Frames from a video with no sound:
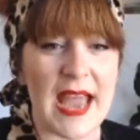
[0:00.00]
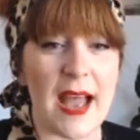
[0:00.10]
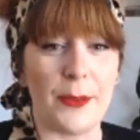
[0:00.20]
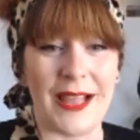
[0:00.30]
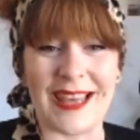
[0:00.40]

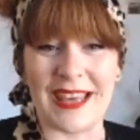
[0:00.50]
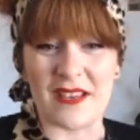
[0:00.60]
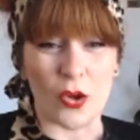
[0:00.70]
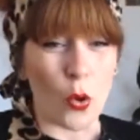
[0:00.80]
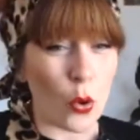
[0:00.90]
A plank
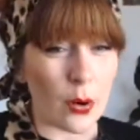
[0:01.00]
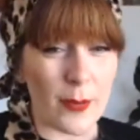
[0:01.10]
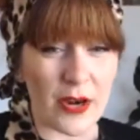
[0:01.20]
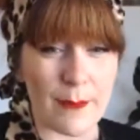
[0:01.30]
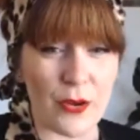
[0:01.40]
is a core
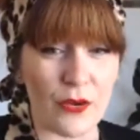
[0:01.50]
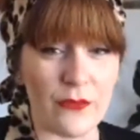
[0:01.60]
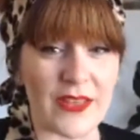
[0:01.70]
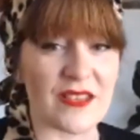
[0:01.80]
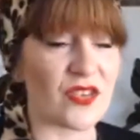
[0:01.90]
body
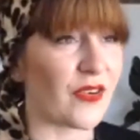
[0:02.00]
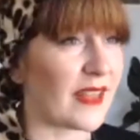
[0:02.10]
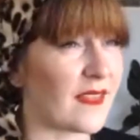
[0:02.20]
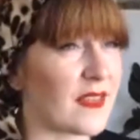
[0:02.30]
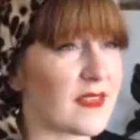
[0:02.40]
move that
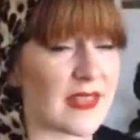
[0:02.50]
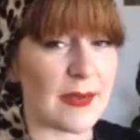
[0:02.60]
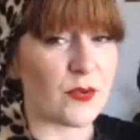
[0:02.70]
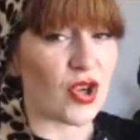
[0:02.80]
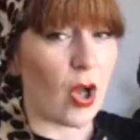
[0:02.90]
strengthens the
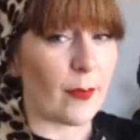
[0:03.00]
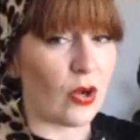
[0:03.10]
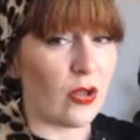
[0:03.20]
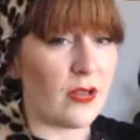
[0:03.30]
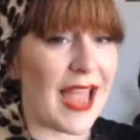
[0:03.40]

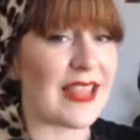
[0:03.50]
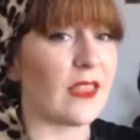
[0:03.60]
abdominal and